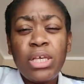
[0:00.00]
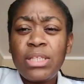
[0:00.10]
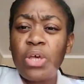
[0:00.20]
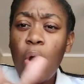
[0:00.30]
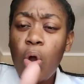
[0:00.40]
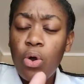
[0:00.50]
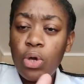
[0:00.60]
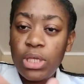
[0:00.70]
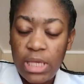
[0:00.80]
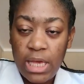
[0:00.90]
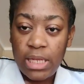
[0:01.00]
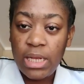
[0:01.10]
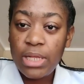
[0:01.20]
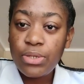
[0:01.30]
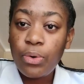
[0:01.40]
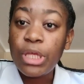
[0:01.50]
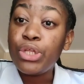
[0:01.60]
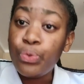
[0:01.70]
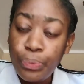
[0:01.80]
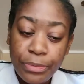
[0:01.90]
So yeah, that's how they
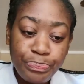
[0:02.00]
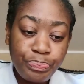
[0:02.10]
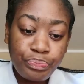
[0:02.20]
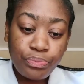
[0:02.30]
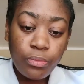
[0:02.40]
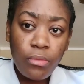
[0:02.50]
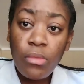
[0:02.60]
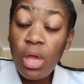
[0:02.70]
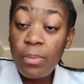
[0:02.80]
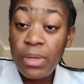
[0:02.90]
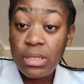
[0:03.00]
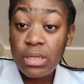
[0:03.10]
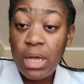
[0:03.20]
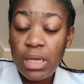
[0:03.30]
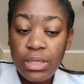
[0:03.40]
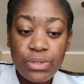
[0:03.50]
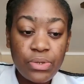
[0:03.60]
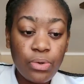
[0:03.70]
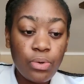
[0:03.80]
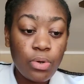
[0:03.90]
do it basically.
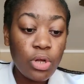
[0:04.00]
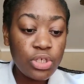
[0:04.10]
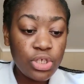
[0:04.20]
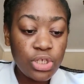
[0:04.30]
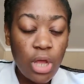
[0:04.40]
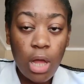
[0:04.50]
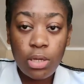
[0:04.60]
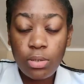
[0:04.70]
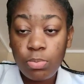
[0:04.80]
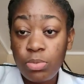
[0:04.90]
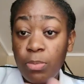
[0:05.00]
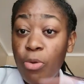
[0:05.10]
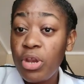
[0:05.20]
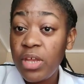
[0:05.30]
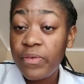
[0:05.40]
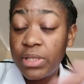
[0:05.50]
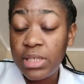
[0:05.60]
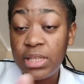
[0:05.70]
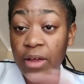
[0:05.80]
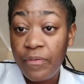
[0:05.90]
So culture shock, the money,
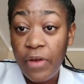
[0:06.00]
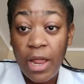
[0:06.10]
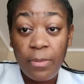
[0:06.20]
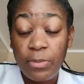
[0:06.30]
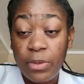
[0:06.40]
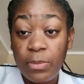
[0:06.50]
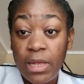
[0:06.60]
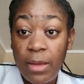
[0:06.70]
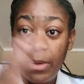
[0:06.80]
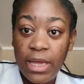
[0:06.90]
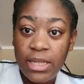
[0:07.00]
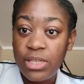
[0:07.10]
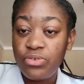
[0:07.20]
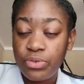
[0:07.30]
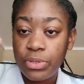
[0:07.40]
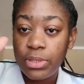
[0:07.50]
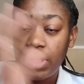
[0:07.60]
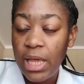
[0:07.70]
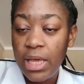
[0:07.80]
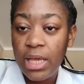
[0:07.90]
everything that frightened me. Like my head did just
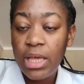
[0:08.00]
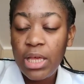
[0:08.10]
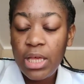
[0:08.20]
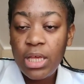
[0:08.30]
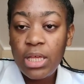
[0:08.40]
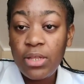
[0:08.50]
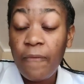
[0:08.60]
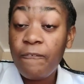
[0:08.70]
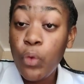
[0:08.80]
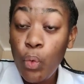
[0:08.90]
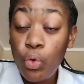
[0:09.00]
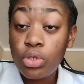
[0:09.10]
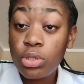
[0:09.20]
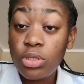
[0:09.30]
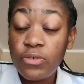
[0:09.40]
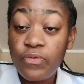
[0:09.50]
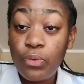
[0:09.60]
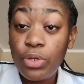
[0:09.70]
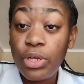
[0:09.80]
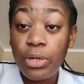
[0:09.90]
like the
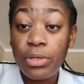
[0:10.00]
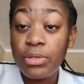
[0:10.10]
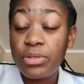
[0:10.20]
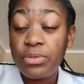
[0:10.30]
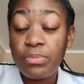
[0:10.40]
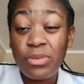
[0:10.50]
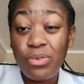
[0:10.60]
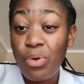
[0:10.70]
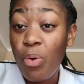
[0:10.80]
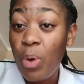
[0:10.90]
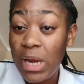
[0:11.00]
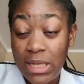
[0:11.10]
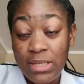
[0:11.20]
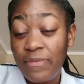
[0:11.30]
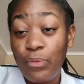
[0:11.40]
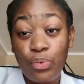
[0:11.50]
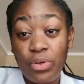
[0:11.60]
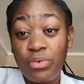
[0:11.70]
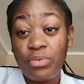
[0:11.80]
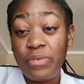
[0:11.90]
food here is I don't know what that, the food
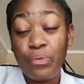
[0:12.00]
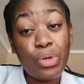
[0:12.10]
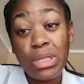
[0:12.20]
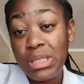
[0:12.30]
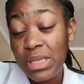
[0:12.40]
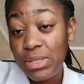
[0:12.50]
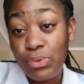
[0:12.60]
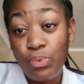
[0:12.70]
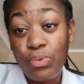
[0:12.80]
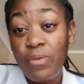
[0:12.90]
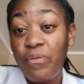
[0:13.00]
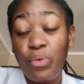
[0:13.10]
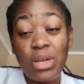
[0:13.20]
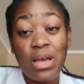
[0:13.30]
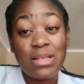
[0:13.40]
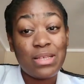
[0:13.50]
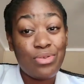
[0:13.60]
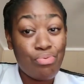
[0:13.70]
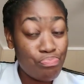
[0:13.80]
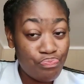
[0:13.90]
that tastes good, the food nice and
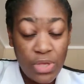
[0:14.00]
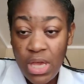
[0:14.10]
nothing.